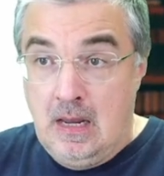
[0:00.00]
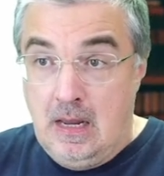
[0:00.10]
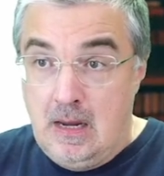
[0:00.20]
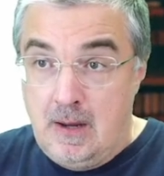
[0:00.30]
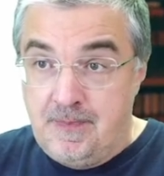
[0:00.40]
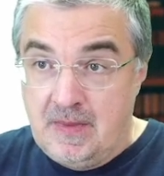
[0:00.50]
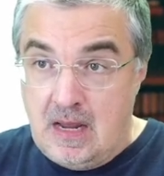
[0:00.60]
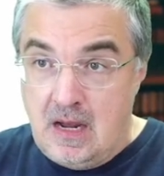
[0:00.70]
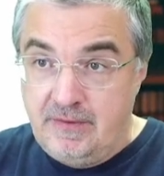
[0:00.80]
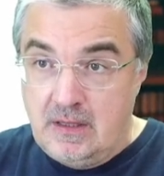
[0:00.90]

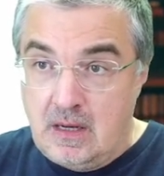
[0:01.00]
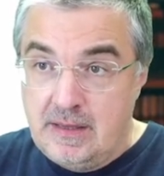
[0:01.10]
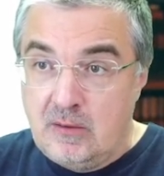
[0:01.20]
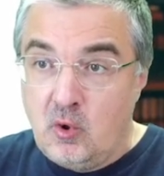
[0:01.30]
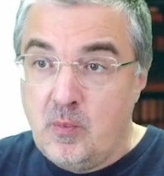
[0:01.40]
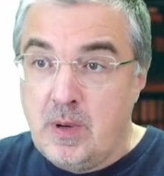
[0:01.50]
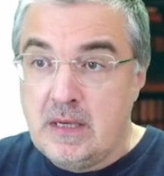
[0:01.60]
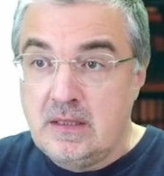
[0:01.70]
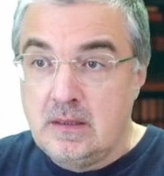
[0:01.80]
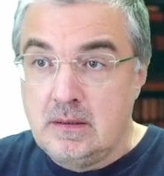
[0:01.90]
After analog part,